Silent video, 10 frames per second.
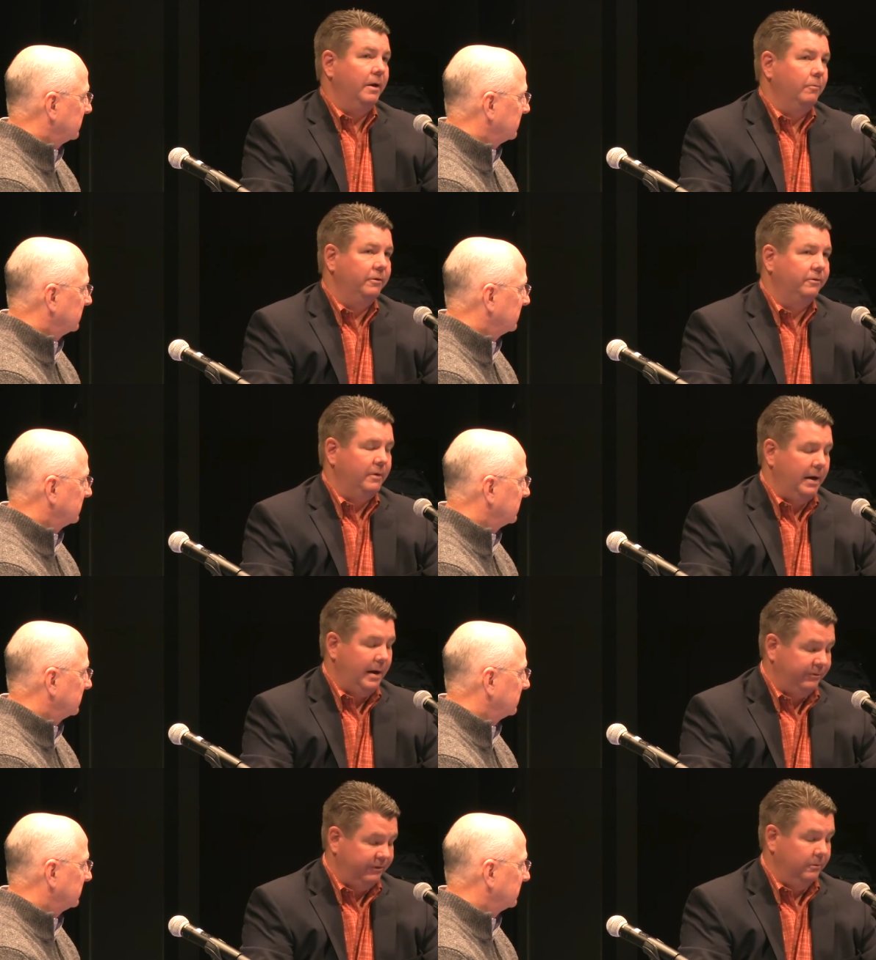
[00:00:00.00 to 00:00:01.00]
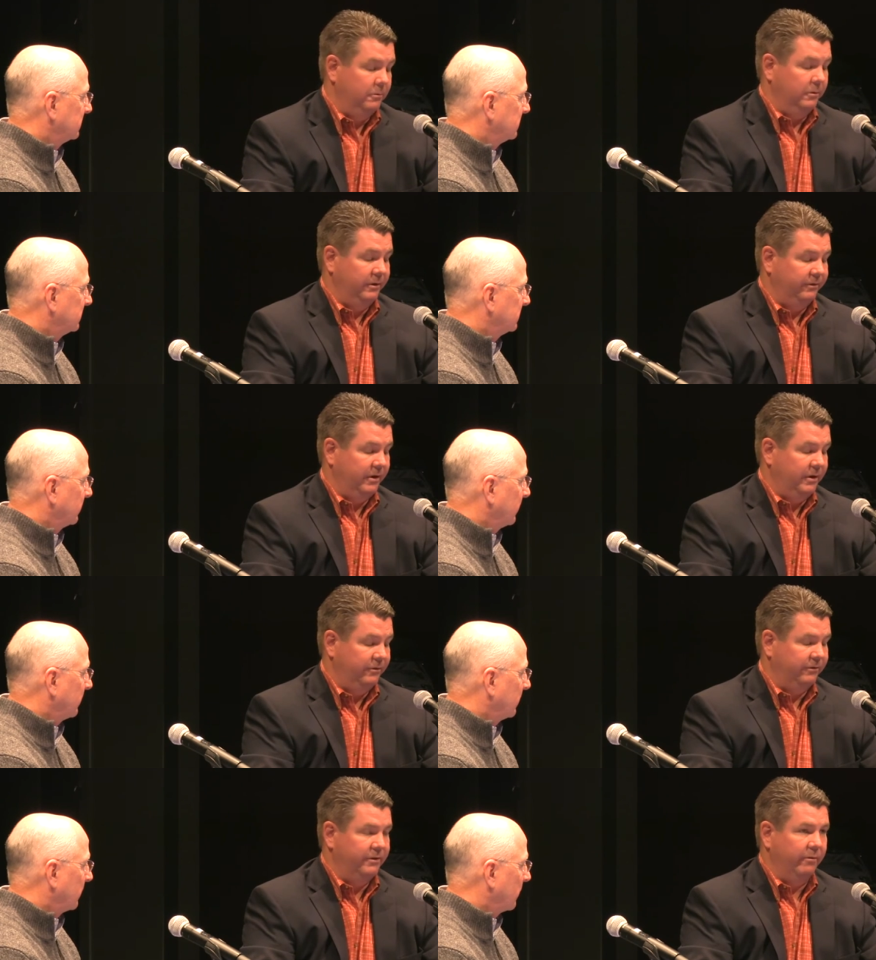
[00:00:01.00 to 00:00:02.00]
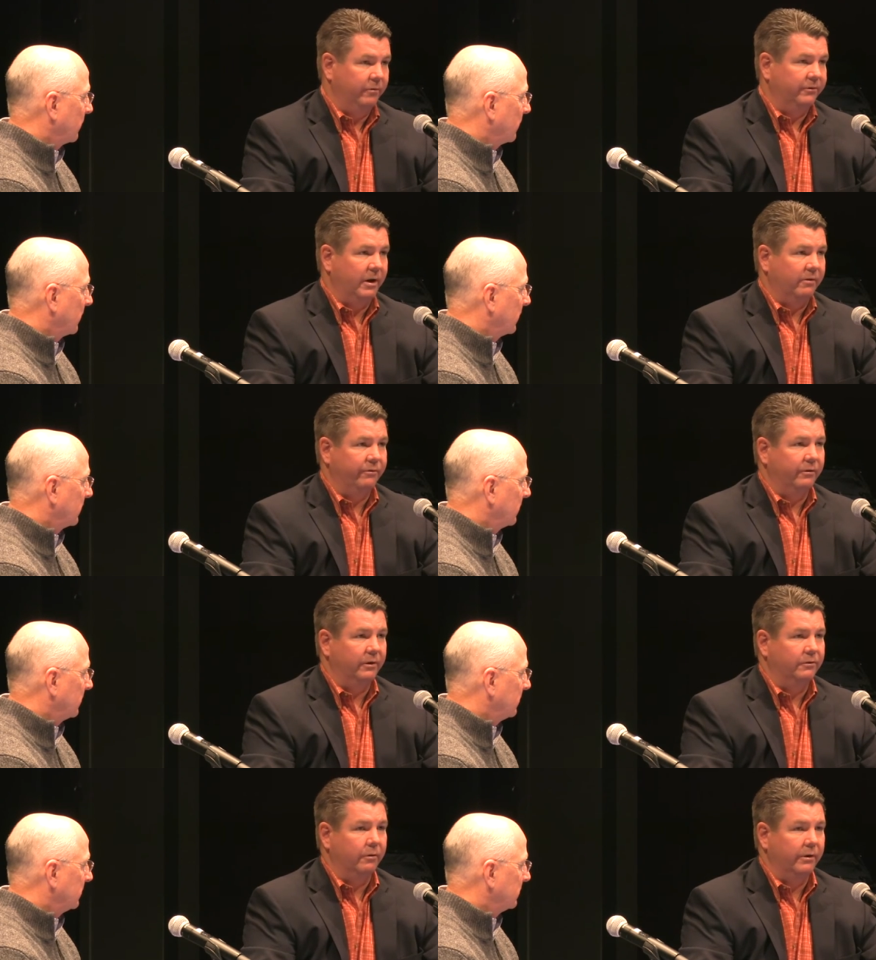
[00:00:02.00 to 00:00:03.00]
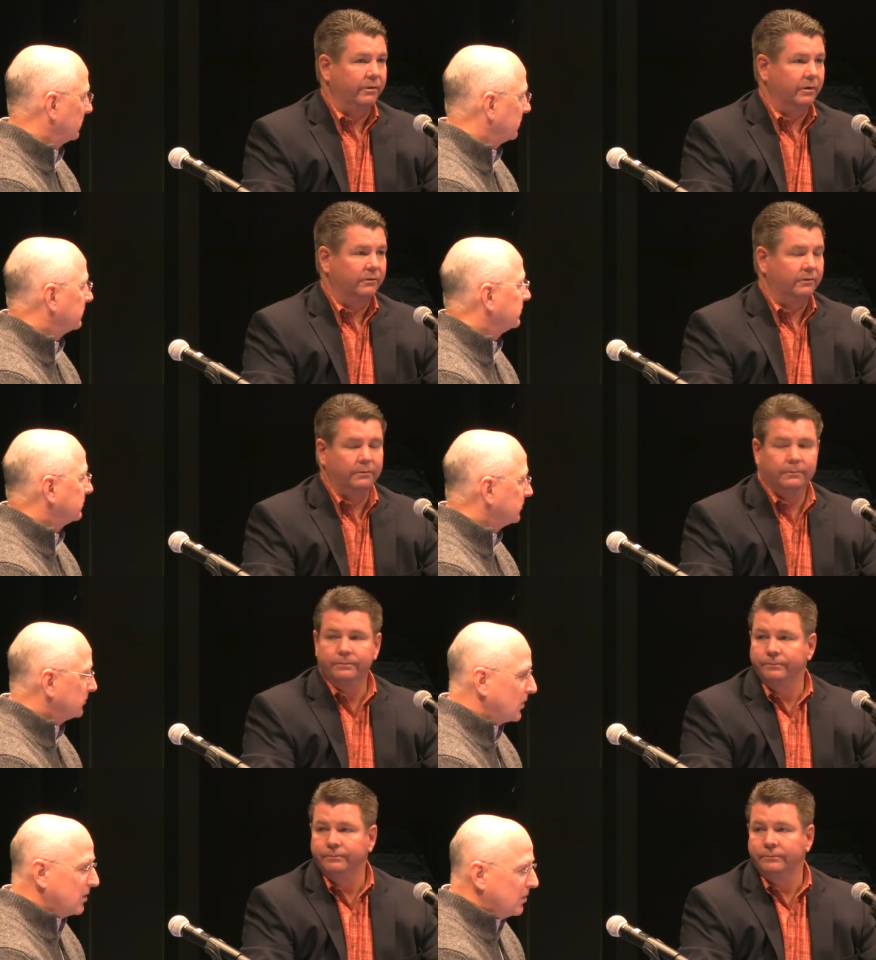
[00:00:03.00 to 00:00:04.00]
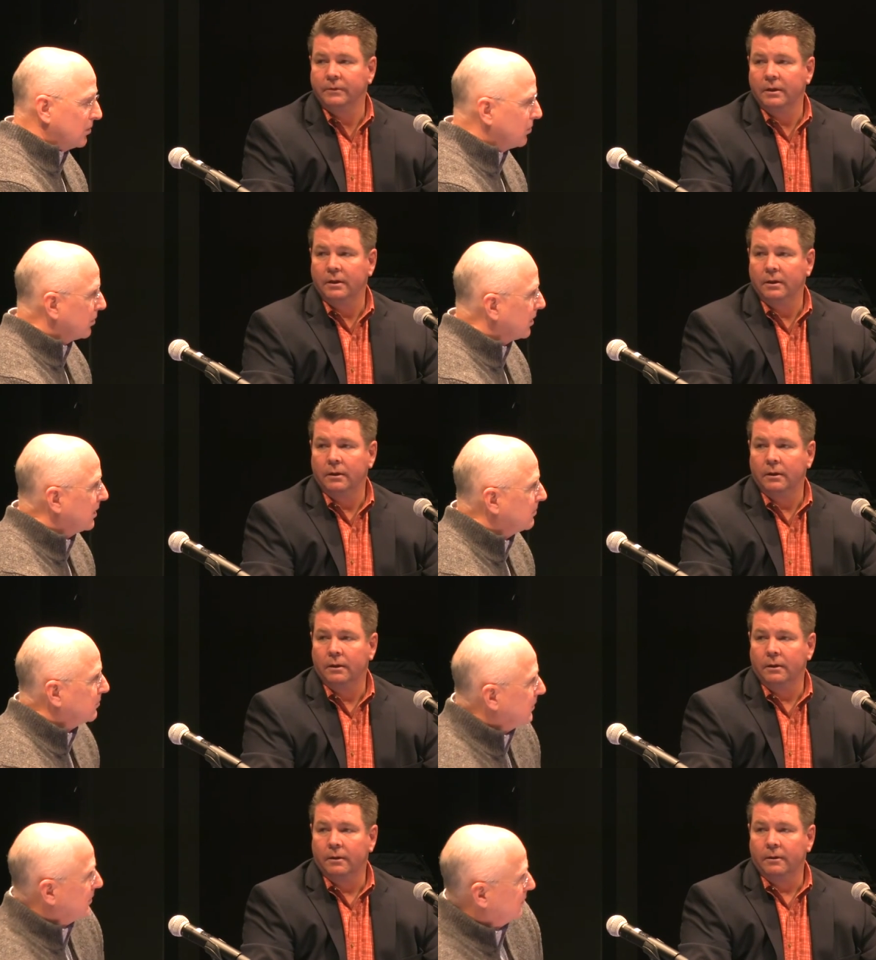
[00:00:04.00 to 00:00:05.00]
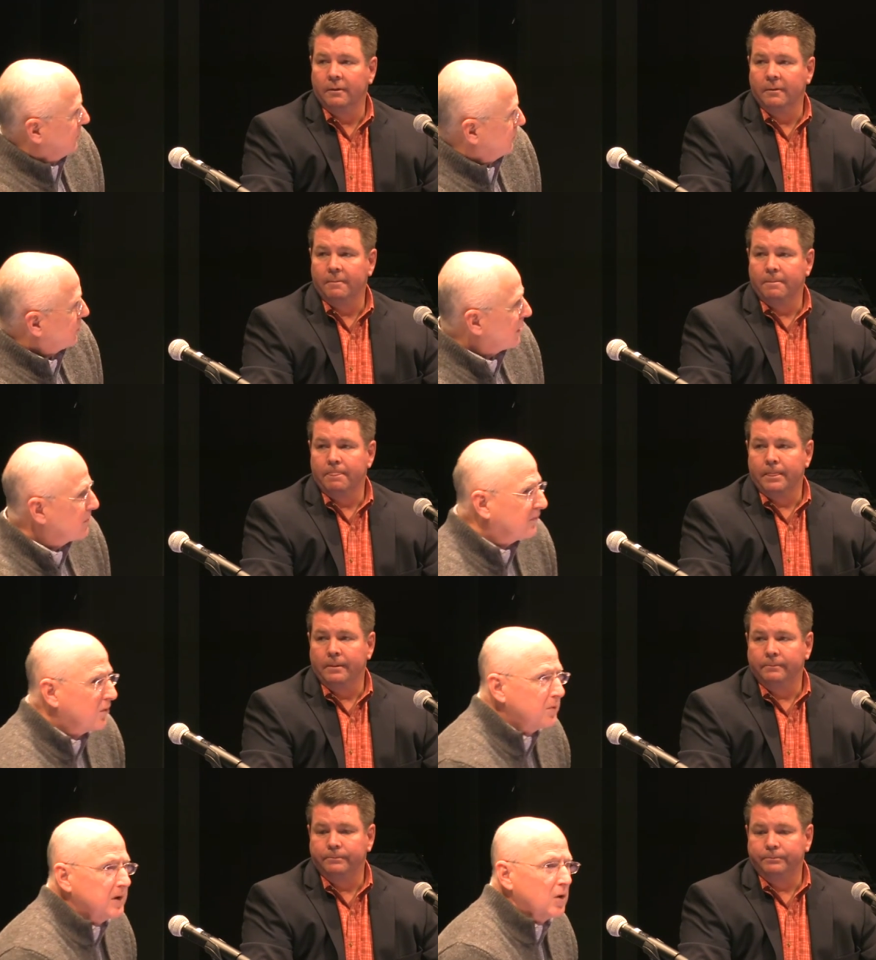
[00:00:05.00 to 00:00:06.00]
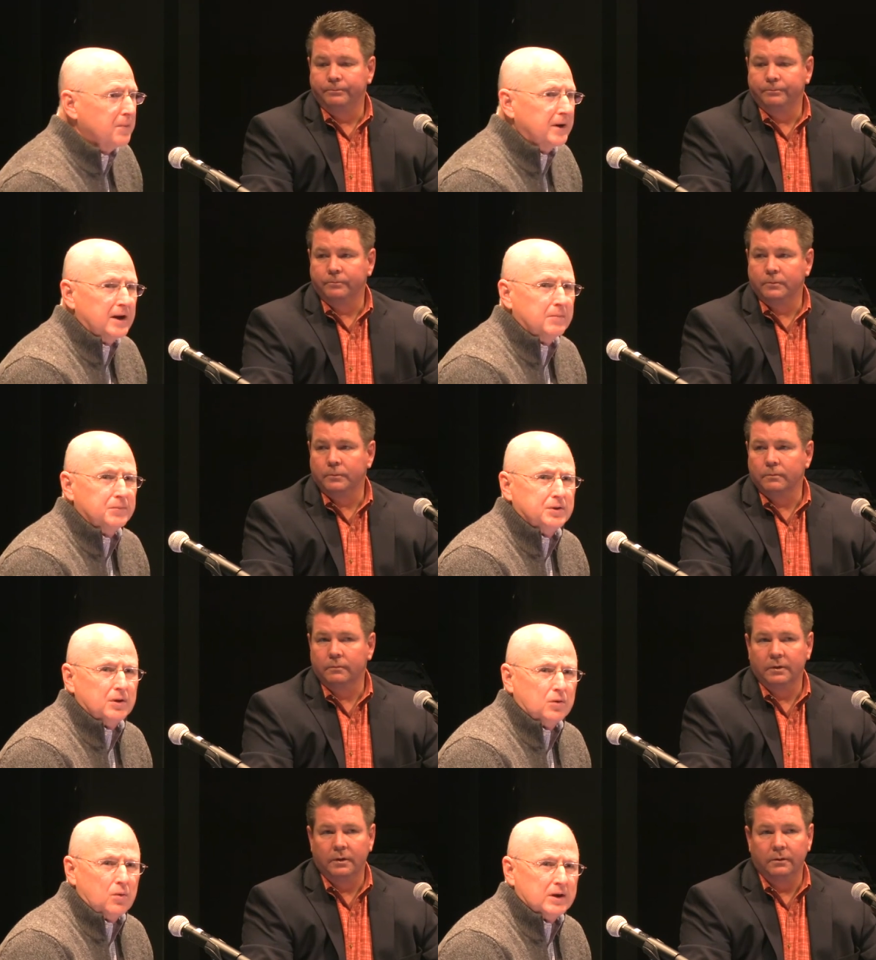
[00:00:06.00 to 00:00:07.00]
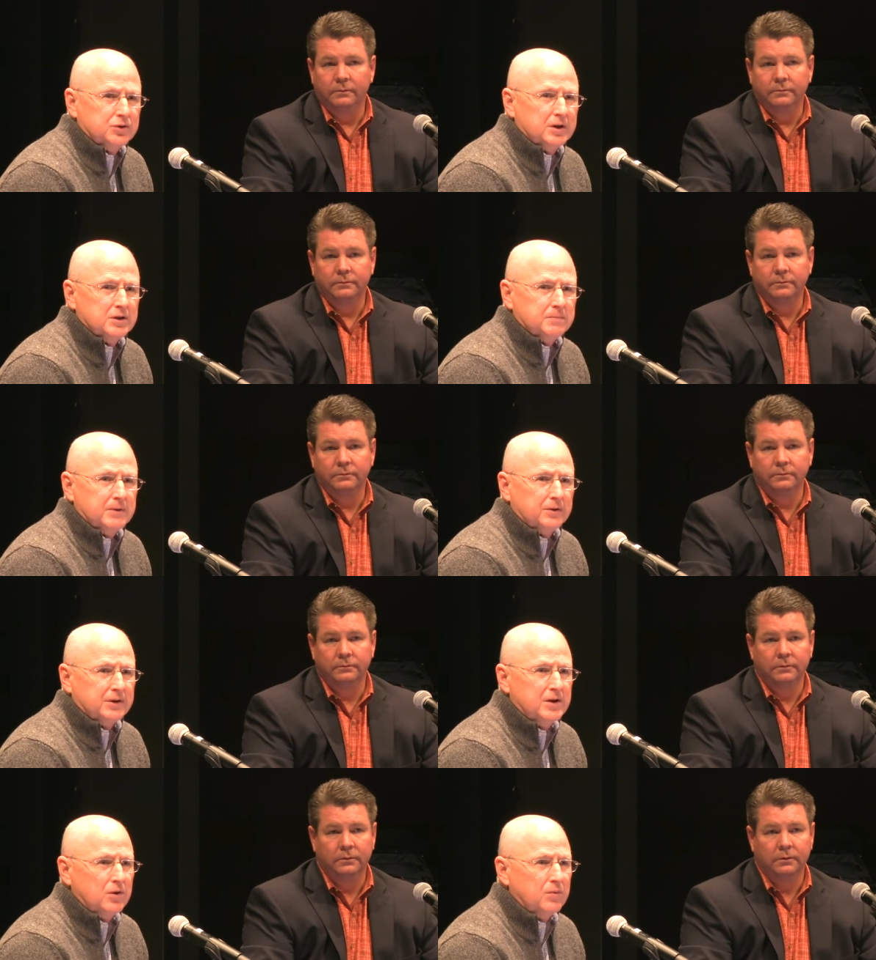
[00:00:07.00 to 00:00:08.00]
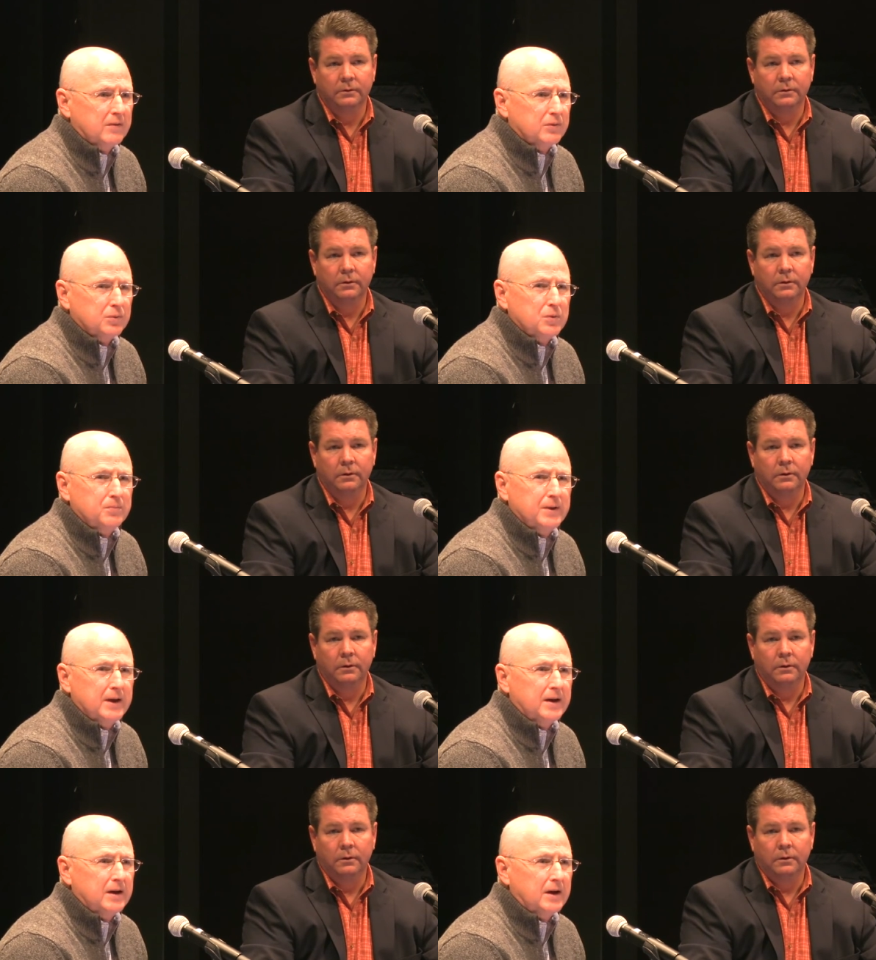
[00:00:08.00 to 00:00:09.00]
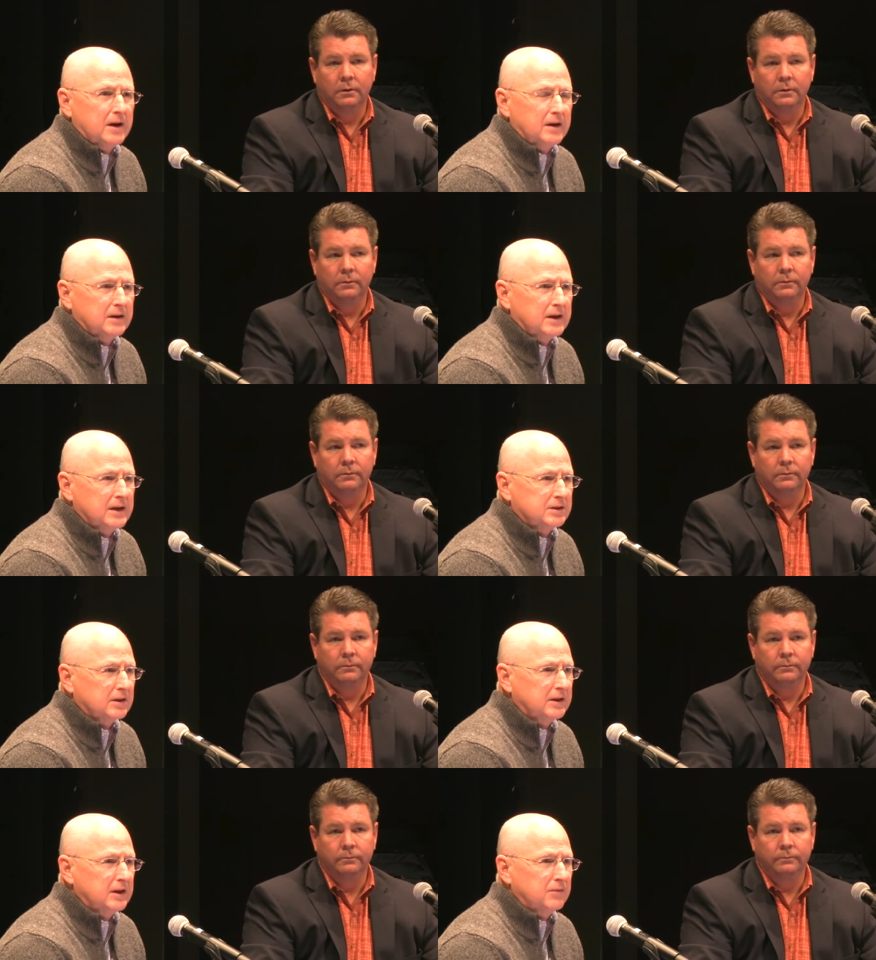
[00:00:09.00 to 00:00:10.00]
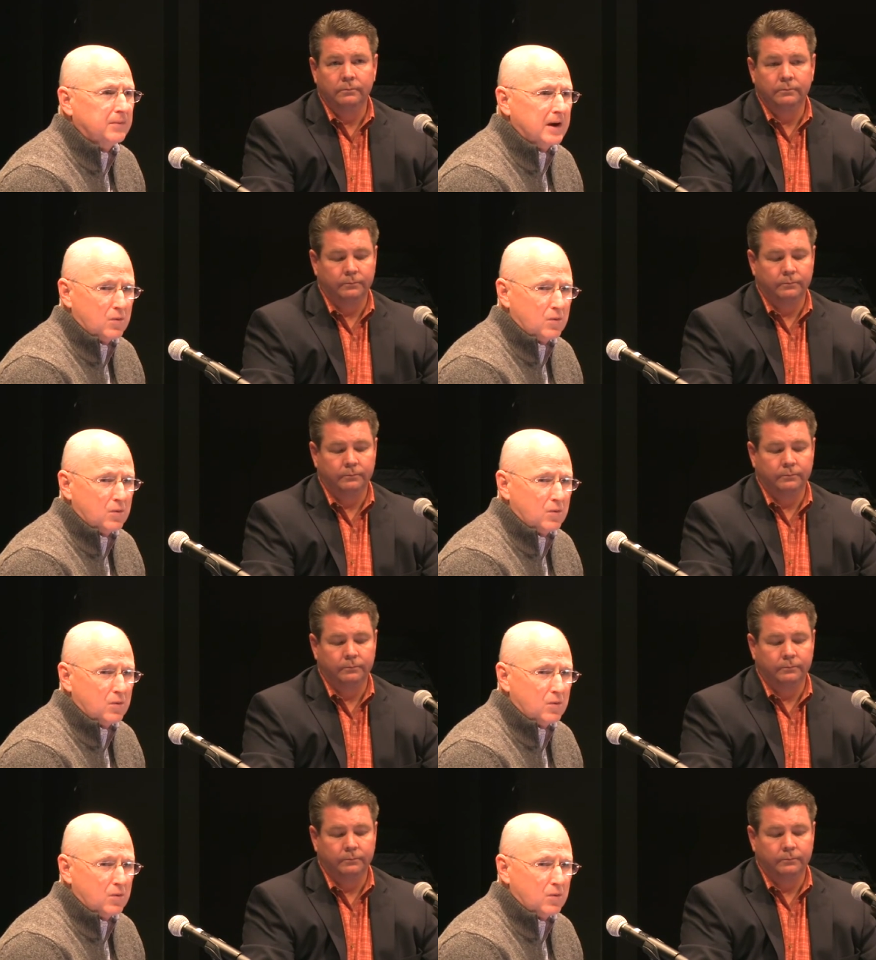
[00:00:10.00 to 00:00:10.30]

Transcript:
Speaker 1: I would absolutely say just never sacrifice your ethics.
Speaker 2: Um, Charlie, before we open it up to questions, because I know we have a group that uh, needs to leave by